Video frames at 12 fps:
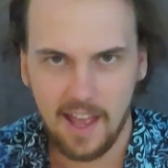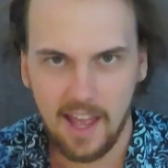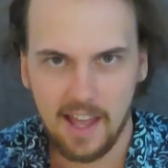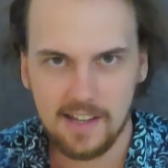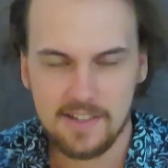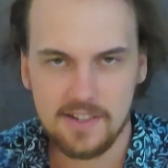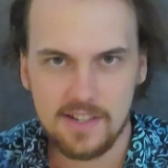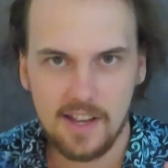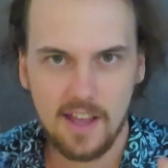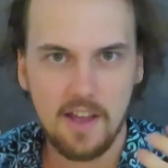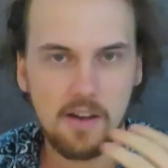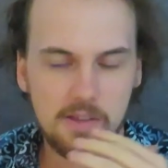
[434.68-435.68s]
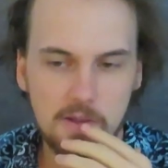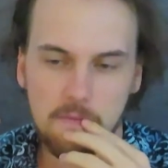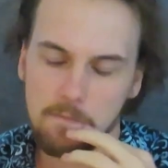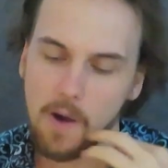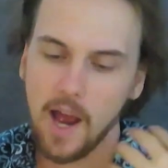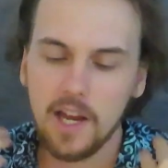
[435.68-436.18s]
And
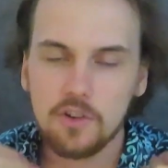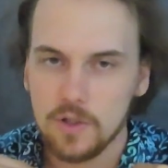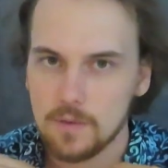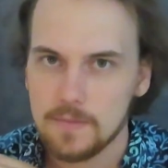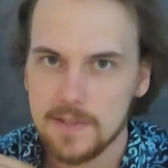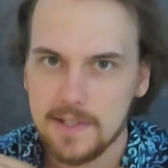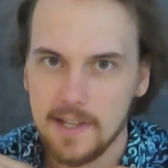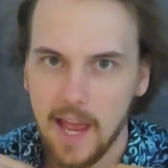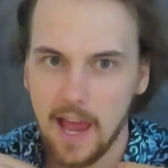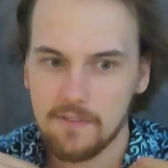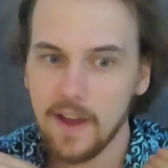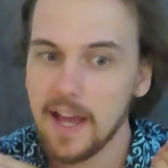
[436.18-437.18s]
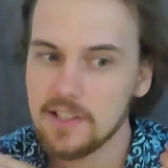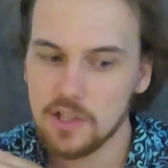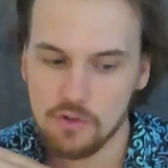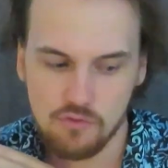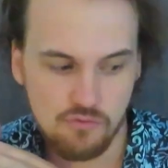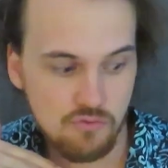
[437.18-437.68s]
my groups have had
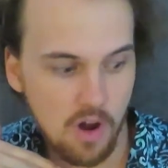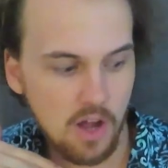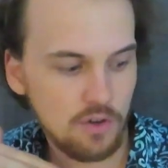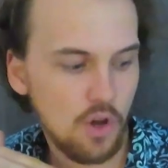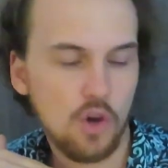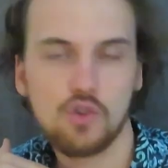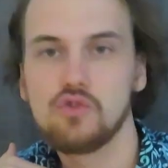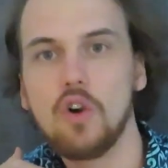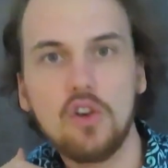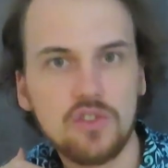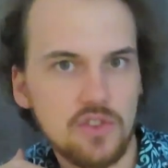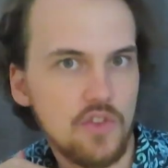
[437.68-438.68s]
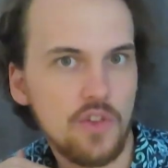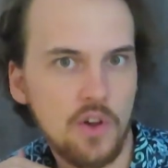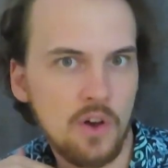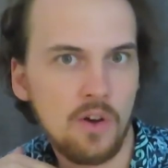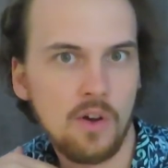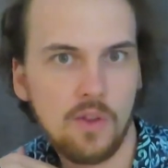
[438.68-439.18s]
to run across
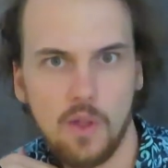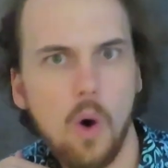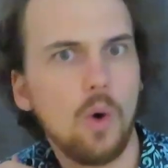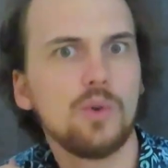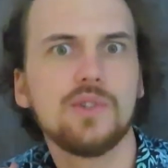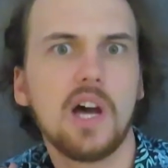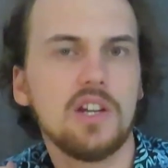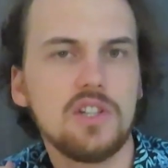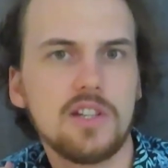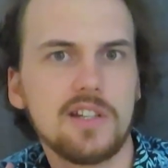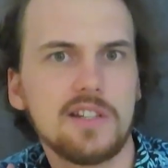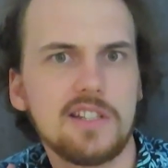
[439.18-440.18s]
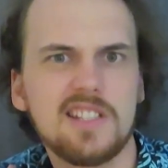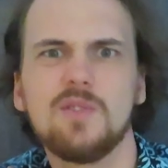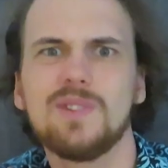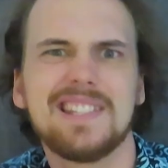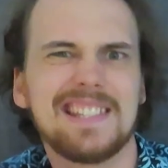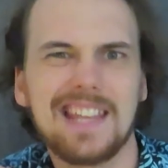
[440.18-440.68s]
the whole dungeon just
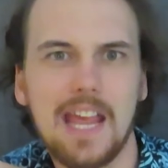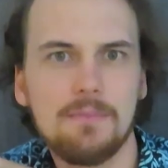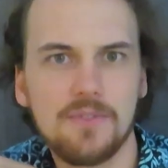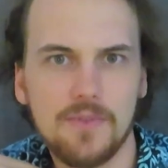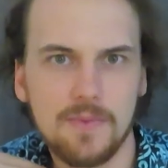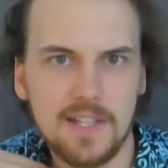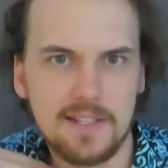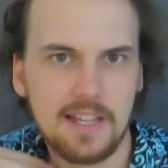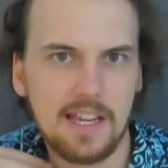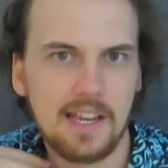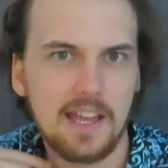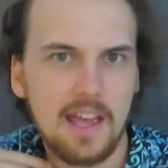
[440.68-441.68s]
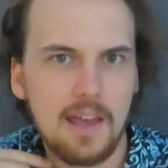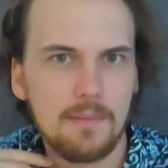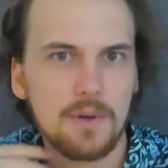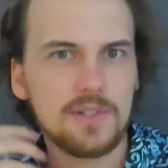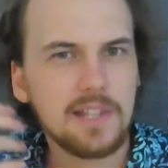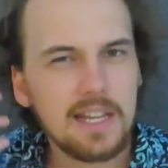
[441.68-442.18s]
to escape from this thing
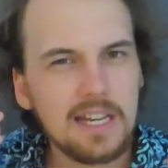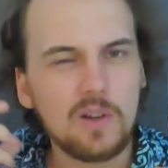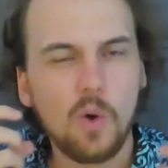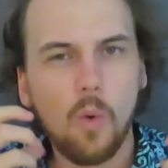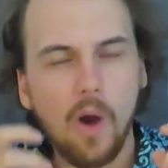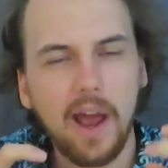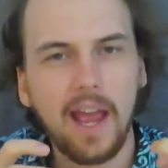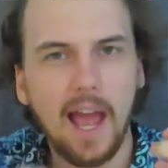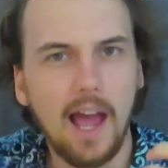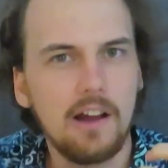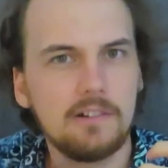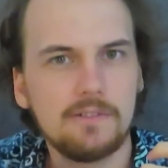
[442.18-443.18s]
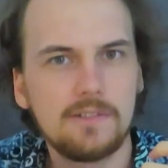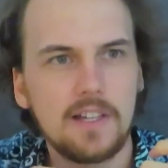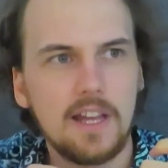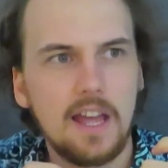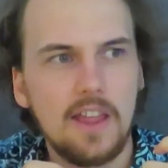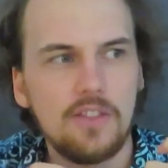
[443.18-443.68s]
because they didn't quite have
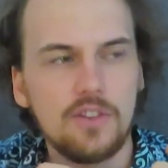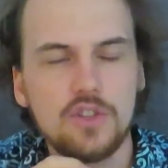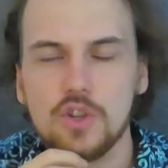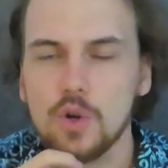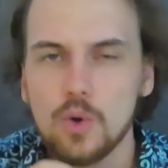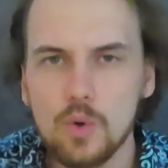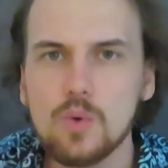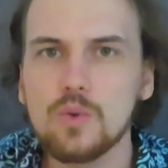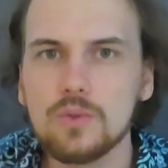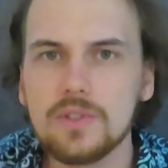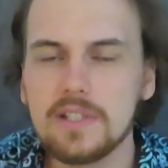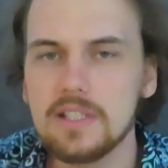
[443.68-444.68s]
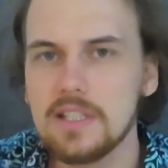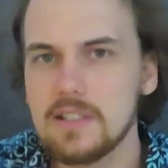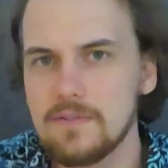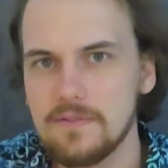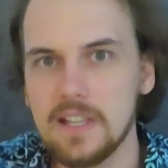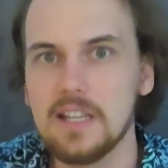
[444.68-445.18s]
the tools to
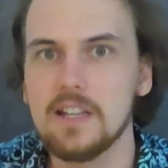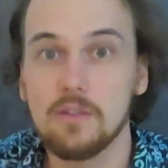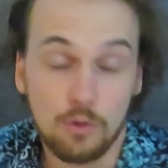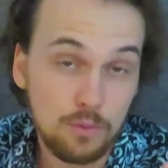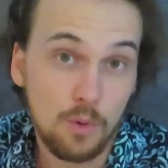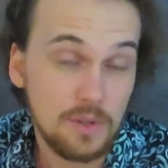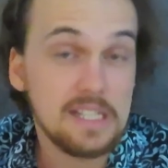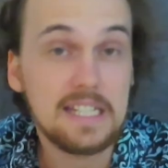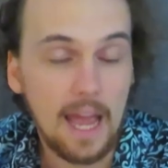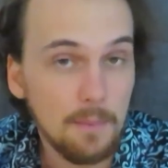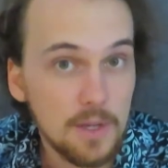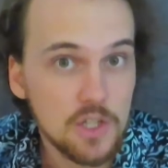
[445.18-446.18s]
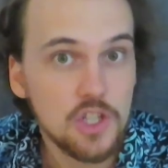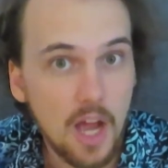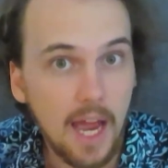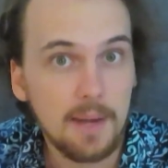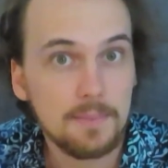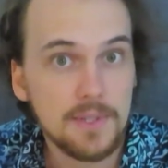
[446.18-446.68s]
defeat it, or the damage
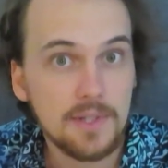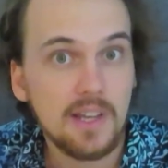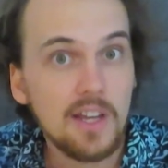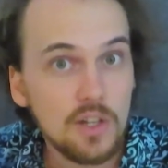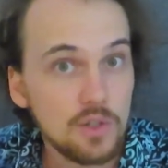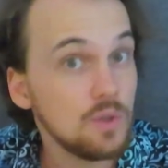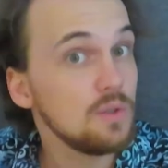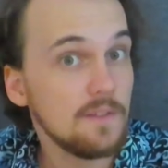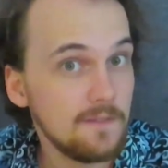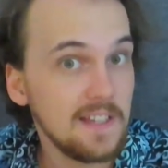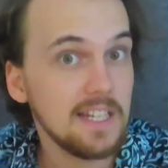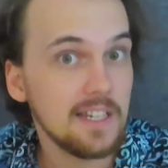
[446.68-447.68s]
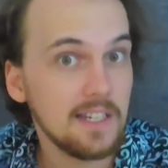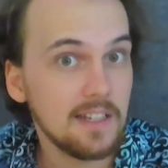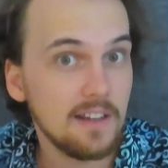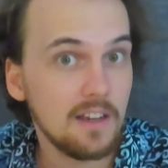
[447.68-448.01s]
types to defeat it